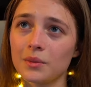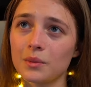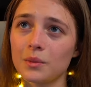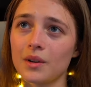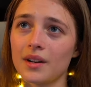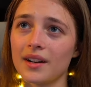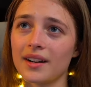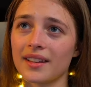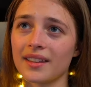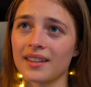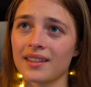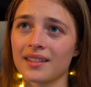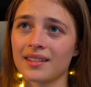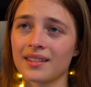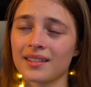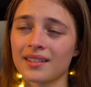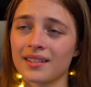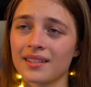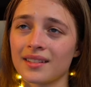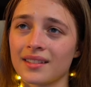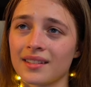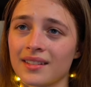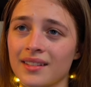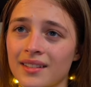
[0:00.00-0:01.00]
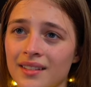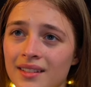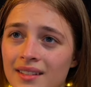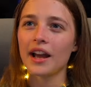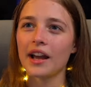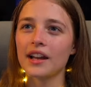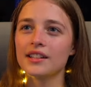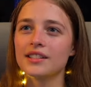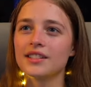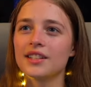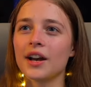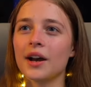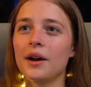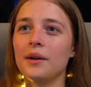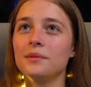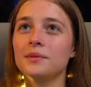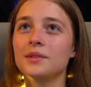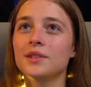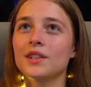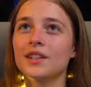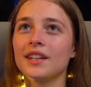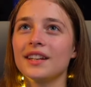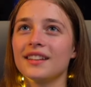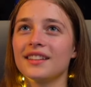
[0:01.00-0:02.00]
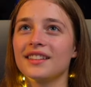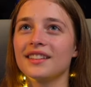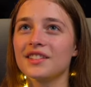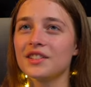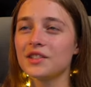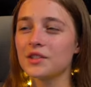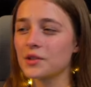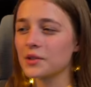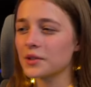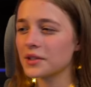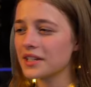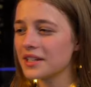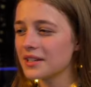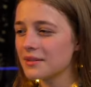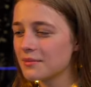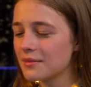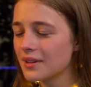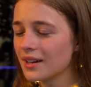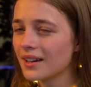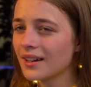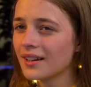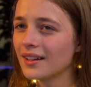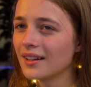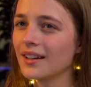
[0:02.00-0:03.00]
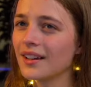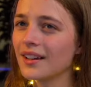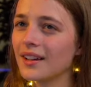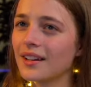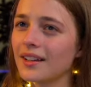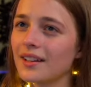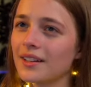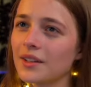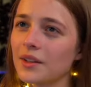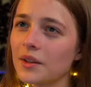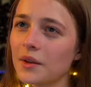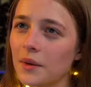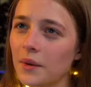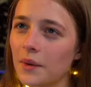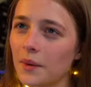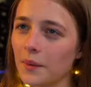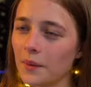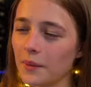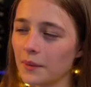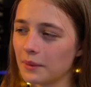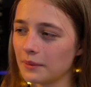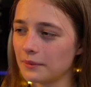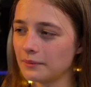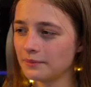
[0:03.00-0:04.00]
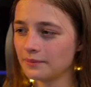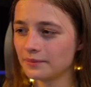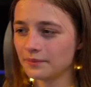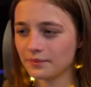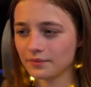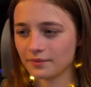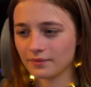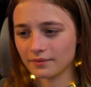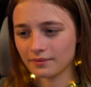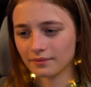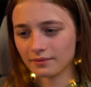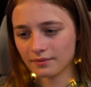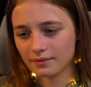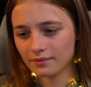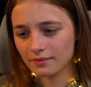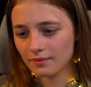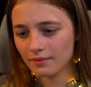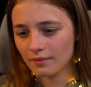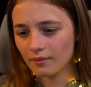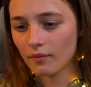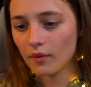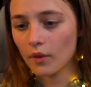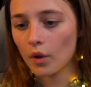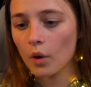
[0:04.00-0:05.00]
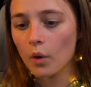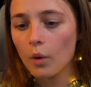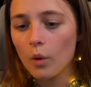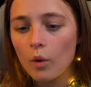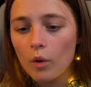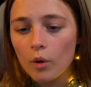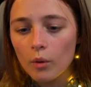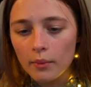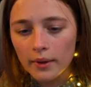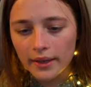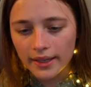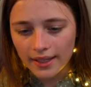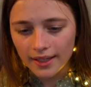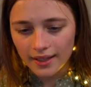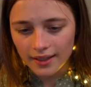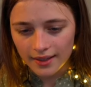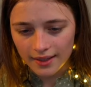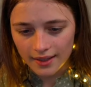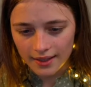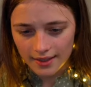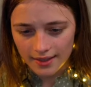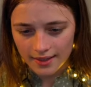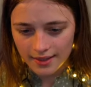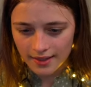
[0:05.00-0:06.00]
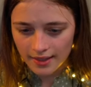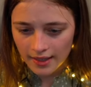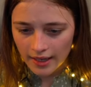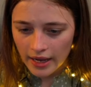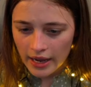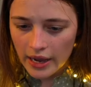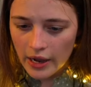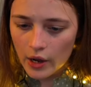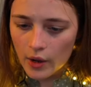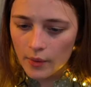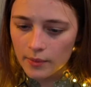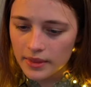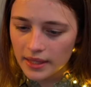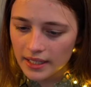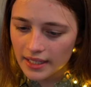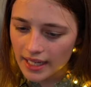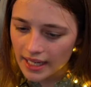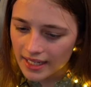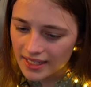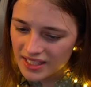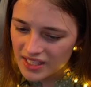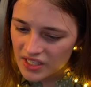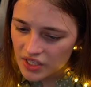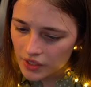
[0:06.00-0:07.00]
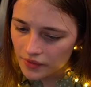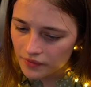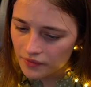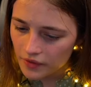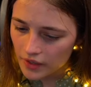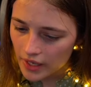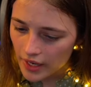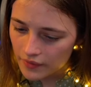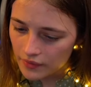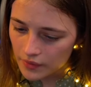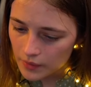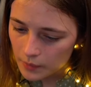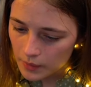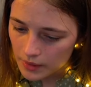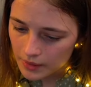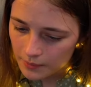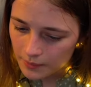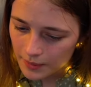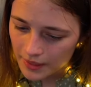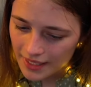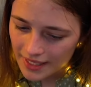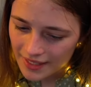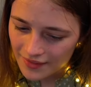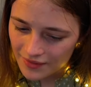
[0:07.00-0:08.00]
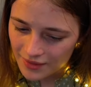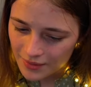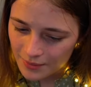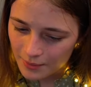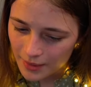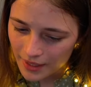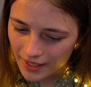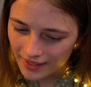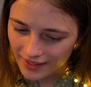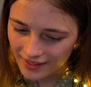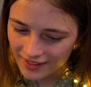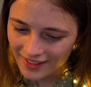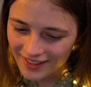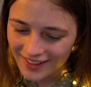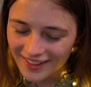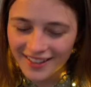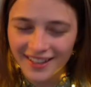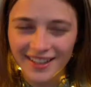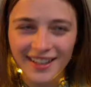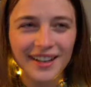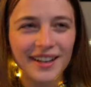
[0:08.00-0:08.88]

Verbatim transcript: What? Time to end the stream? No. Oh my goodness. Hope the next year for everyone be even better.